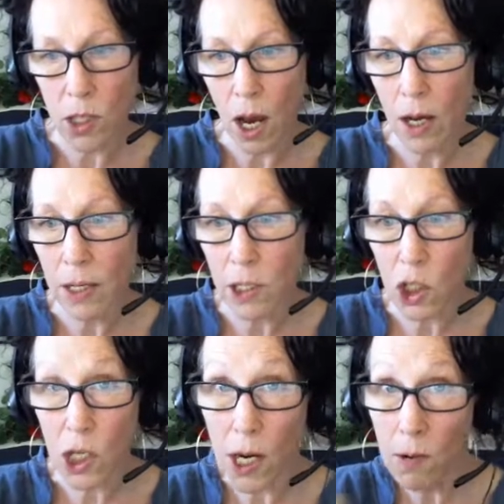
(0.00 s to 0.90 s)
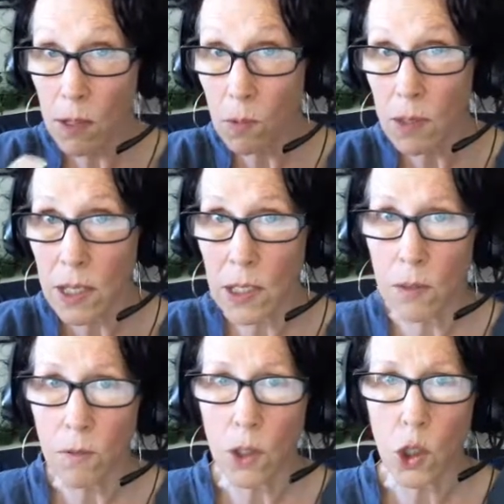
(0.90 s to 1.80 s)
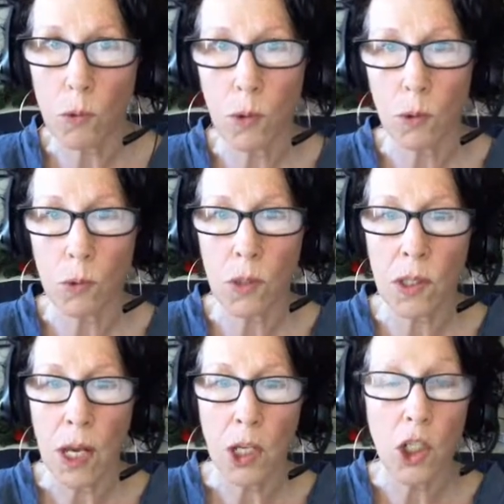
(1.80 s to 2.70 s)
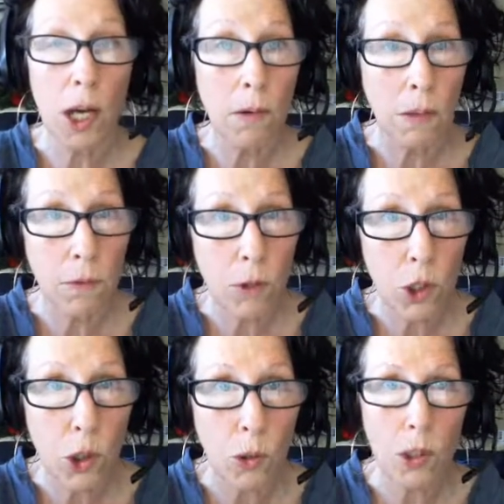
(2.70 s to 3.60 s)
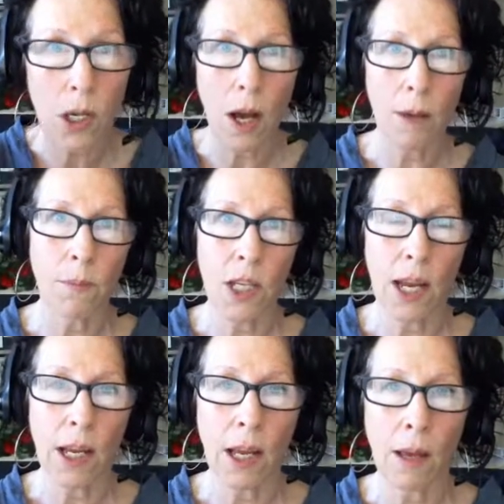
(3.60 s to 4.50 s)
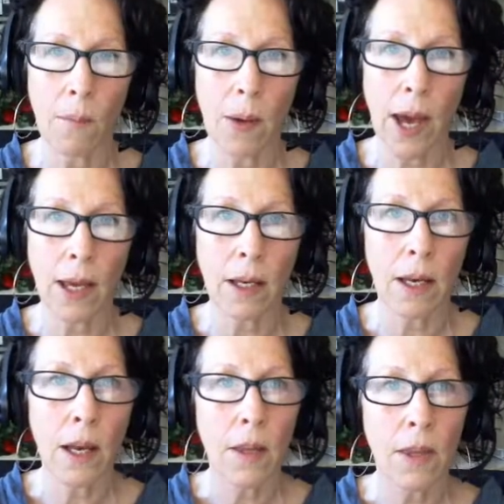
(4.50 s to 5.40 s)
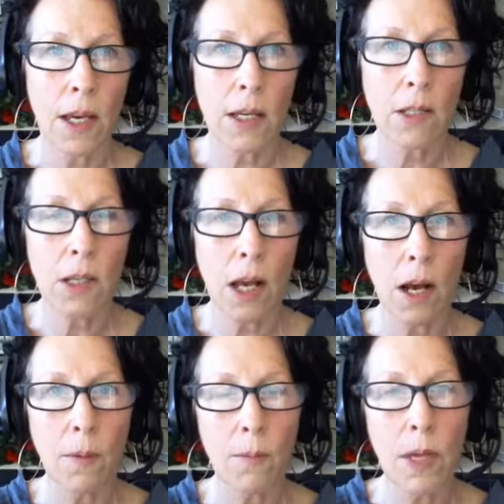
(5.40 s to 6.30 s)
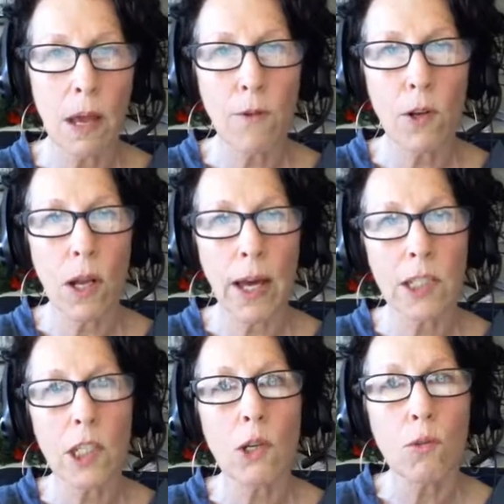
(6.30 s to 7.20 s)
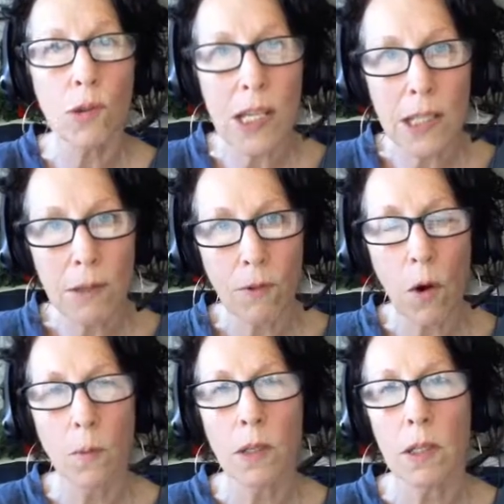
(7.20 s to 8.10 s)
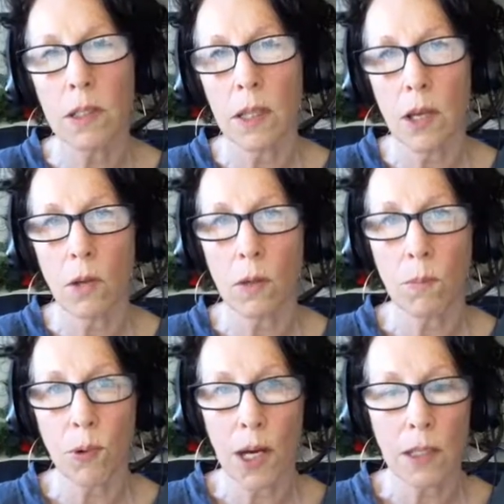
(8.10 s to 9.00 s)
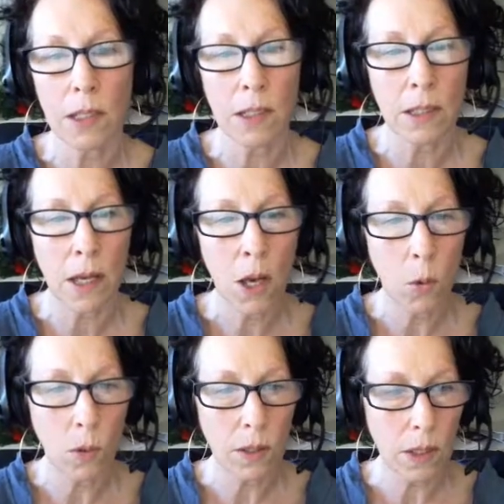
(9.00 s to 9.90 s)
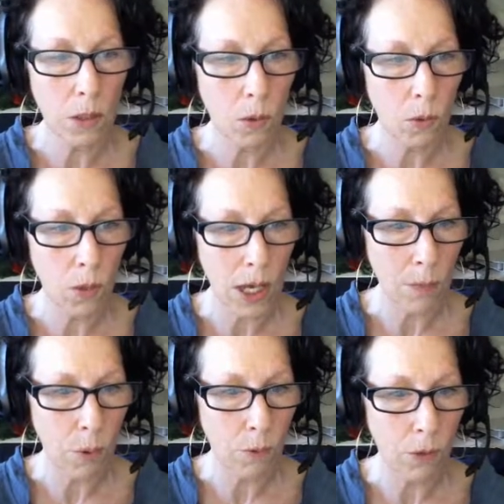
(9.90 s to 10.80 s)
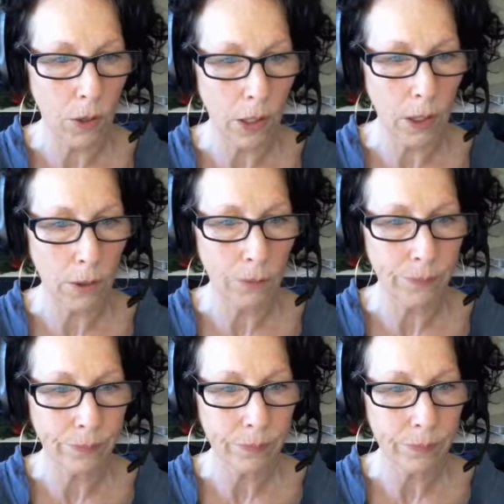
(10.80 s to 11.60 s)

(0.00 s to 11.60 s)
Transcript: targeted sharing with individuals, sharing for a short time, taking it back. There's, if you like, degrees of openness that you can practice within your ePortfolio.